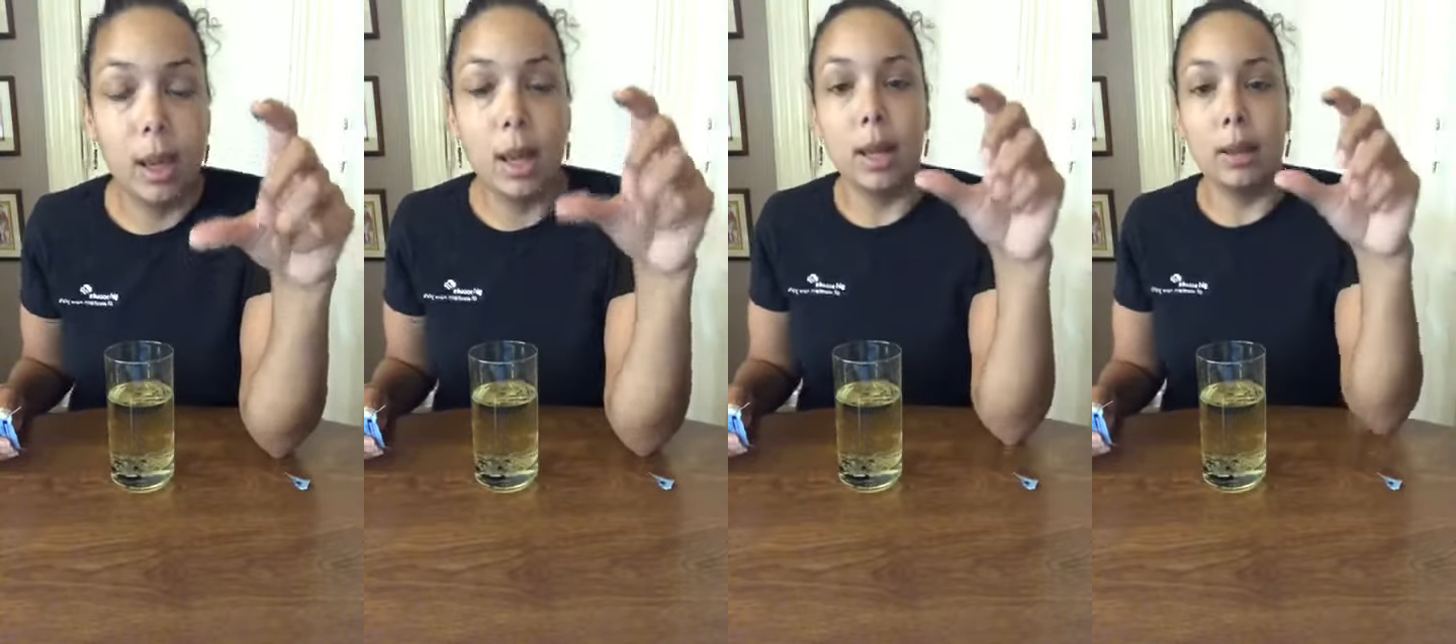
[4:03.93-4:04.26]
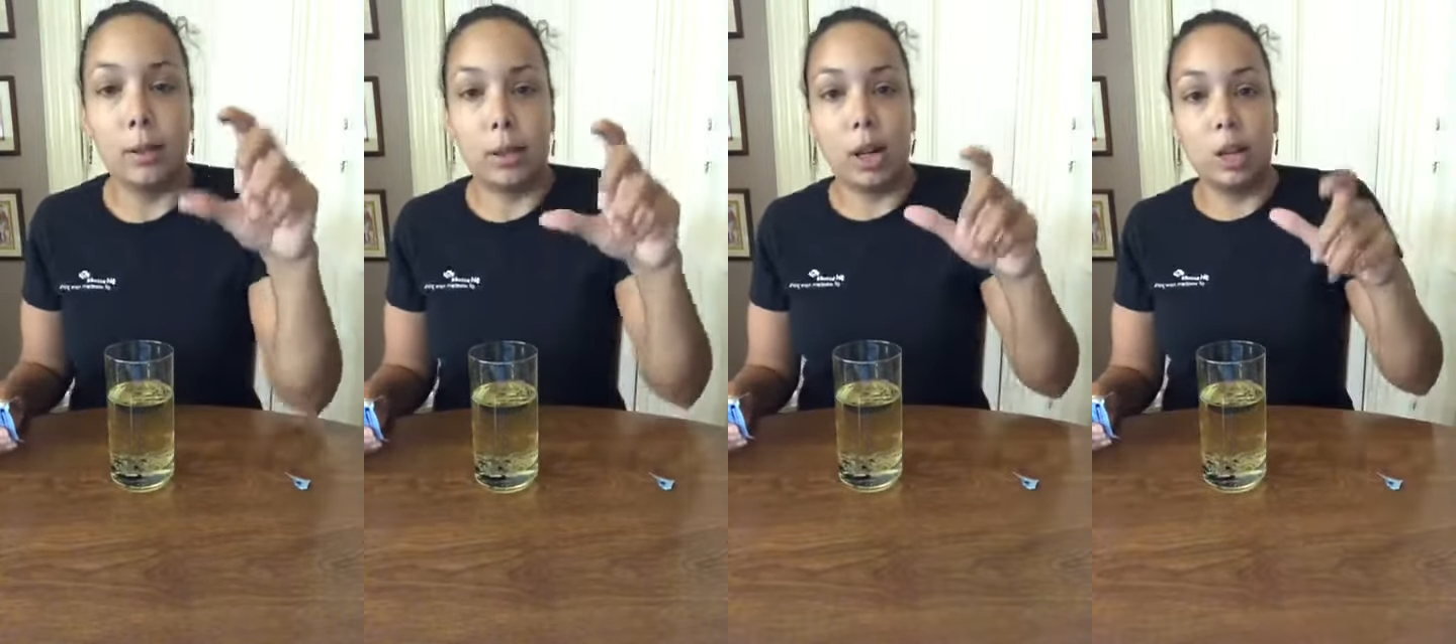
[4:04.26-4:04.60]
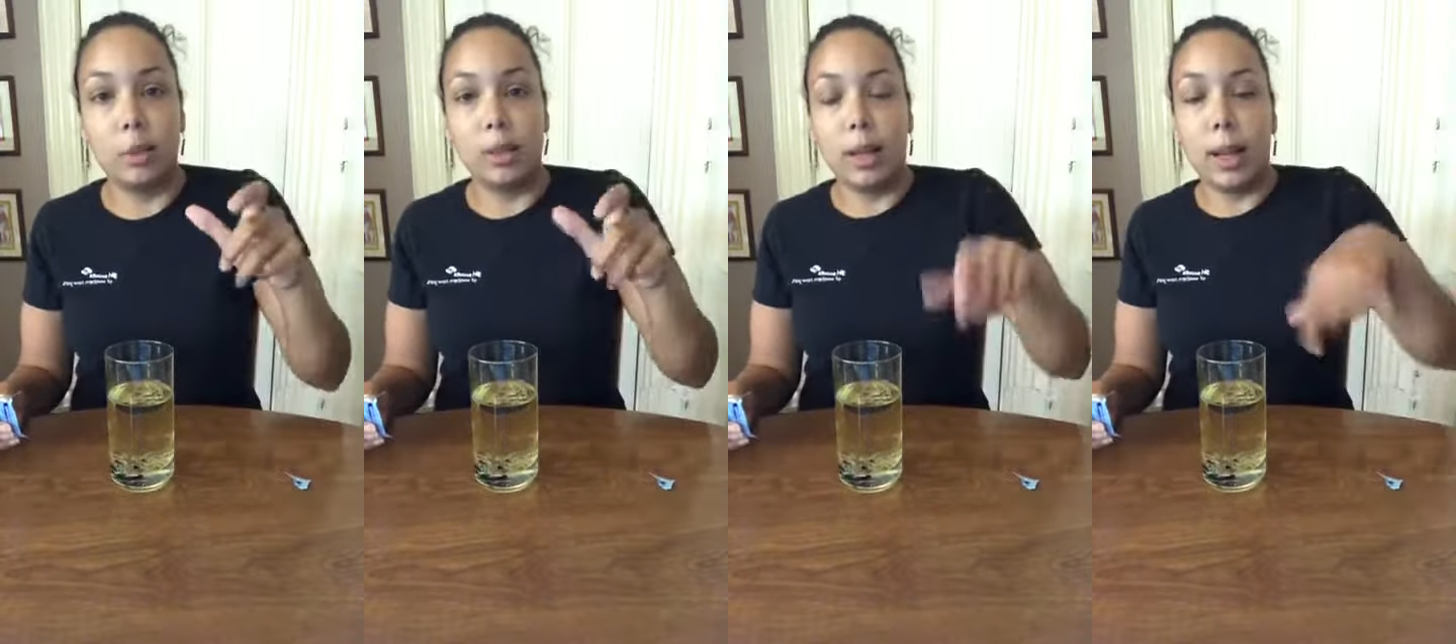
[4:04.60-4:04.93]
And those carbon
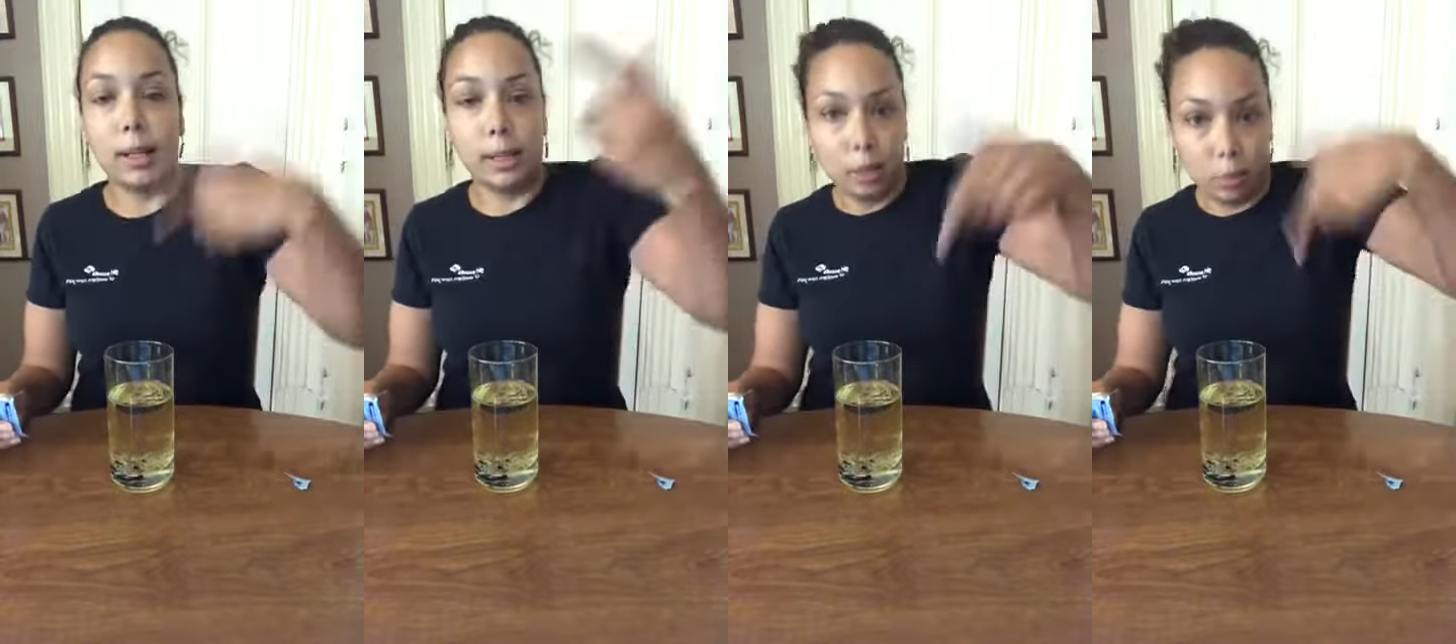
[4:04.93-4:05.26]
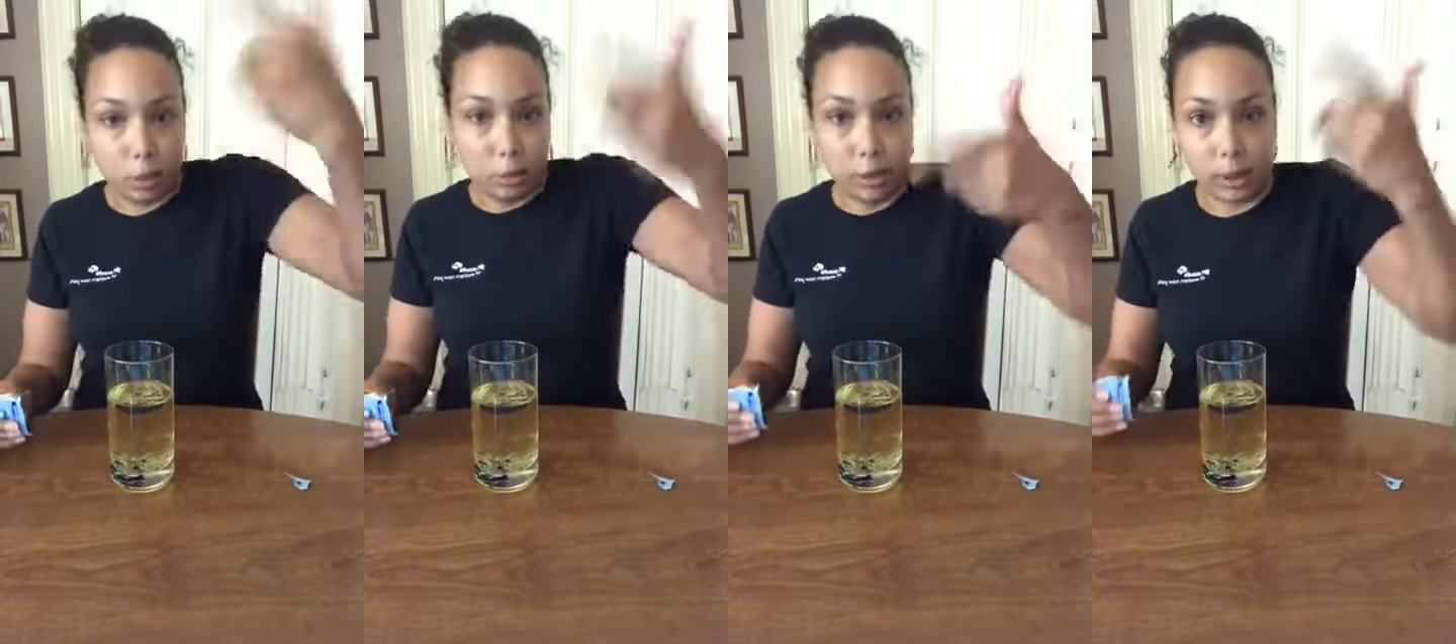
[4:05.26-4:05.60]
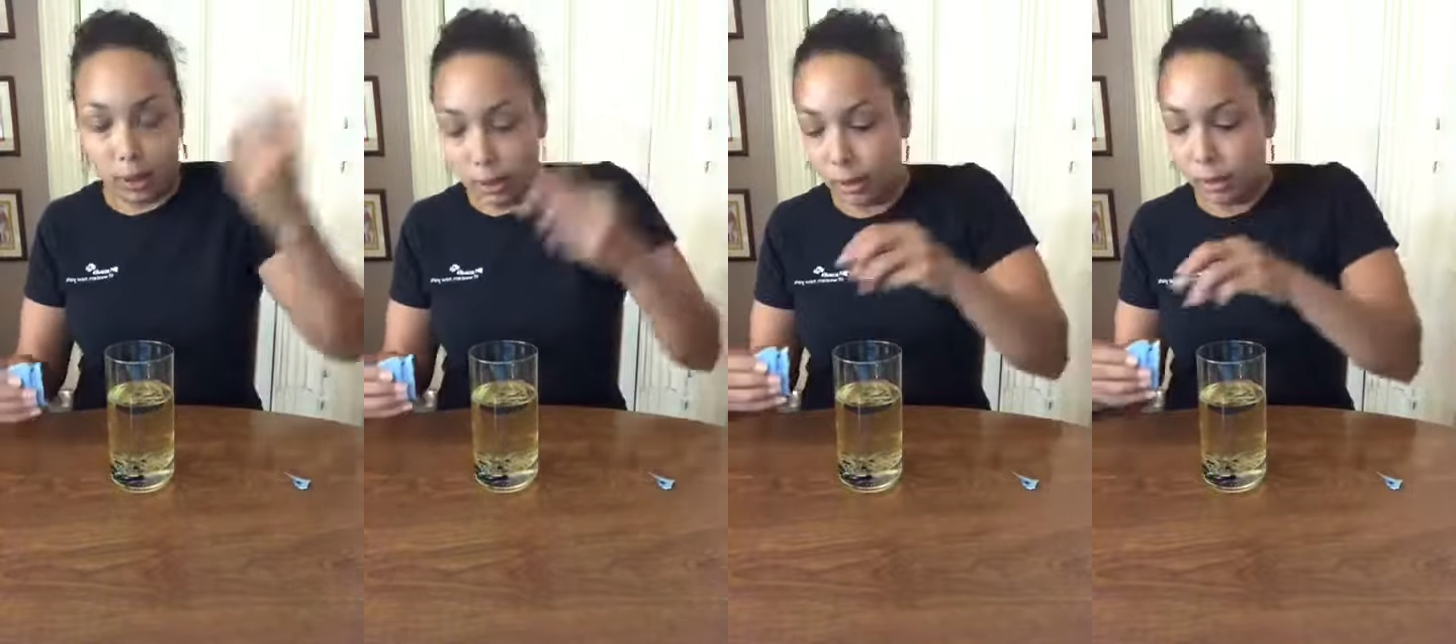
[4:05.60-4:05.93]
dioxide bubbles
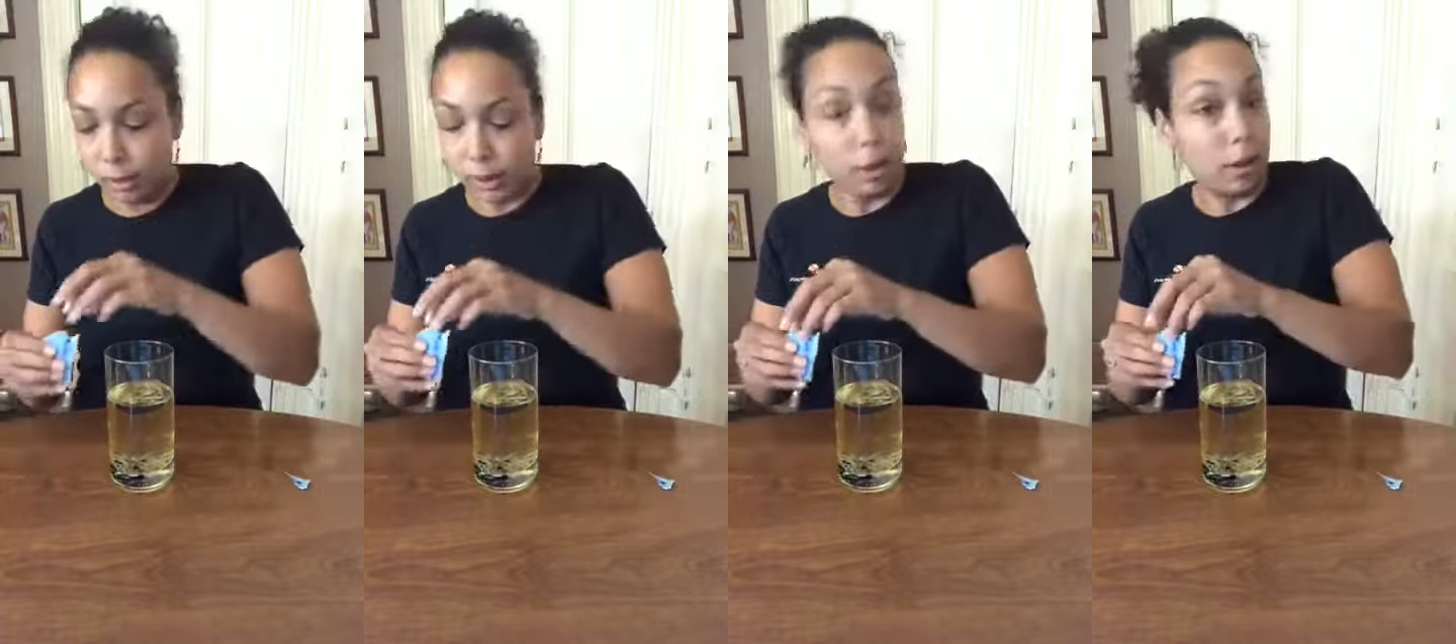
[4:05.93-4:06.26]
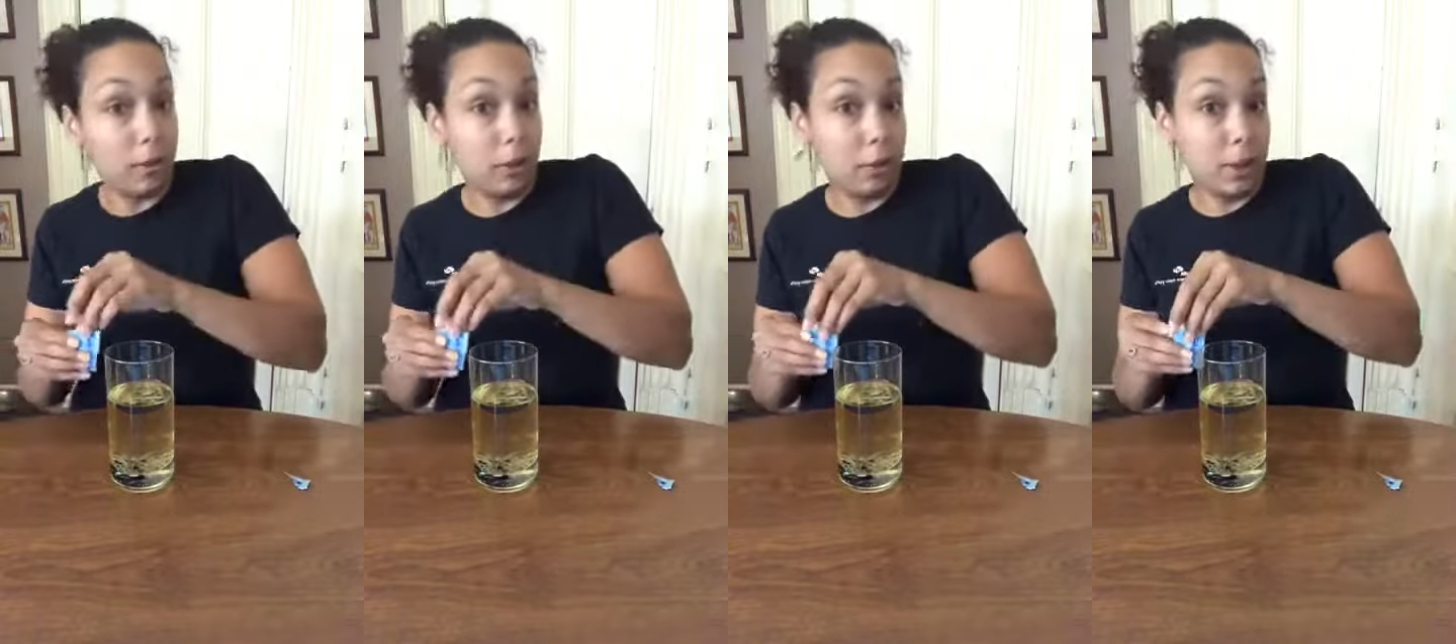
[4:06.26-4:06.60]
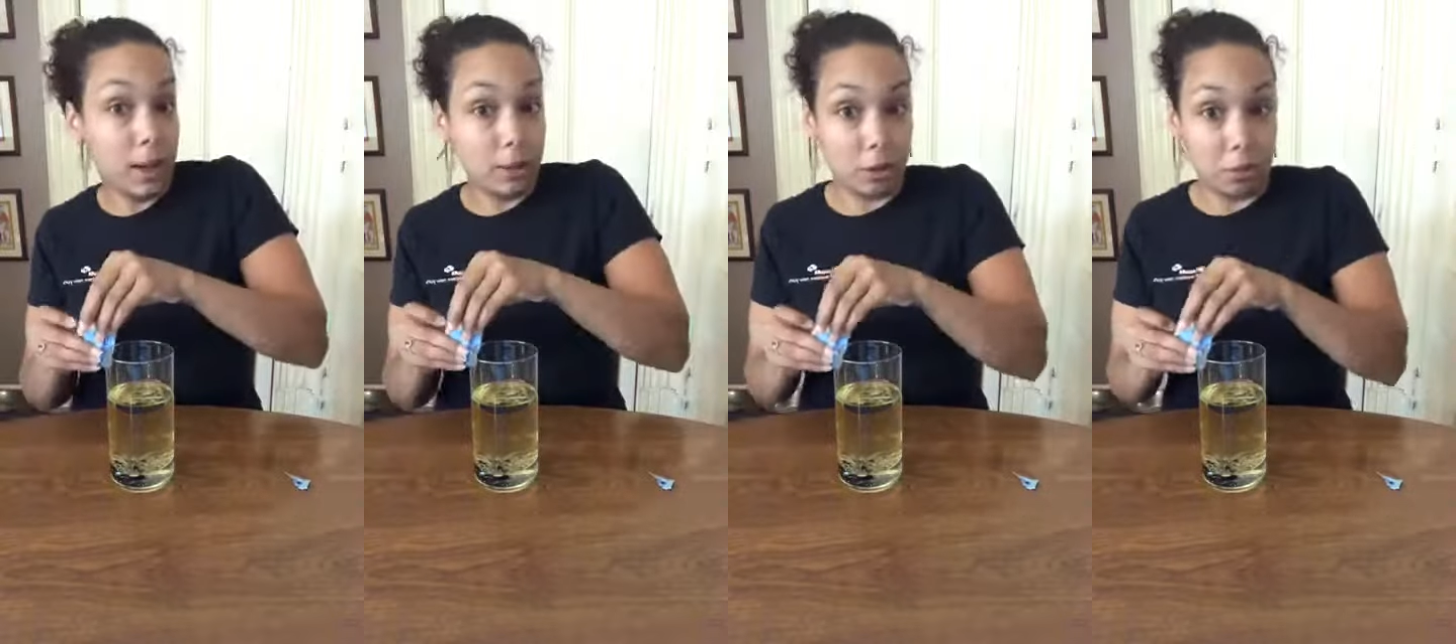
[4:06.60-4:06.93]
going to set off the
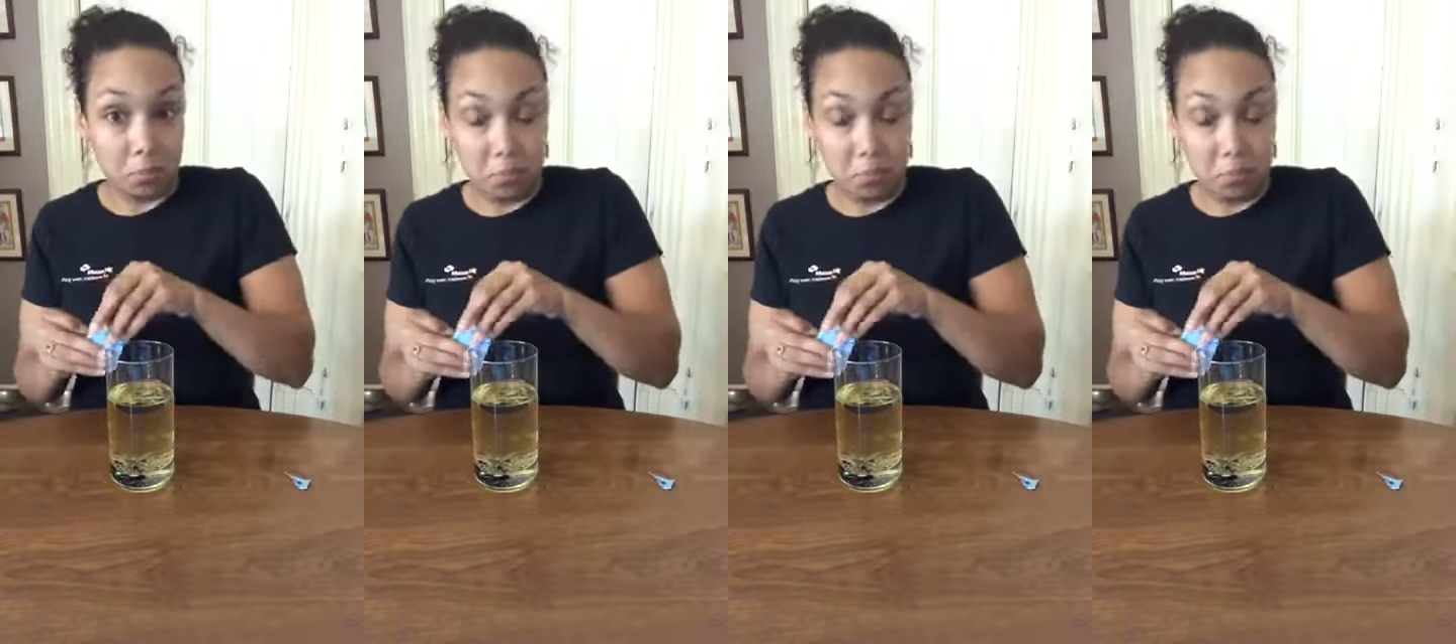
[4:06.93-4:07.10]
reaction.